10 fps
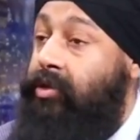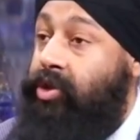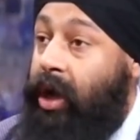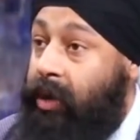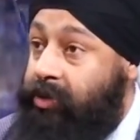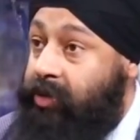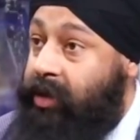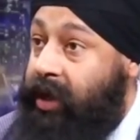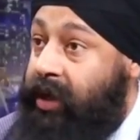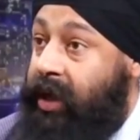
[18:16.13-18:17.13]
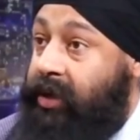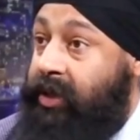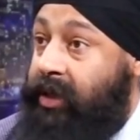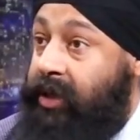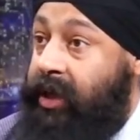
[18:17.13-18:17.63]
Jobs we create kar
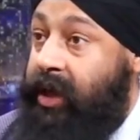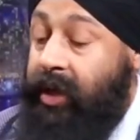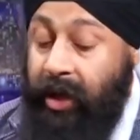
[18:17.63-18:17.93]
sakde ya.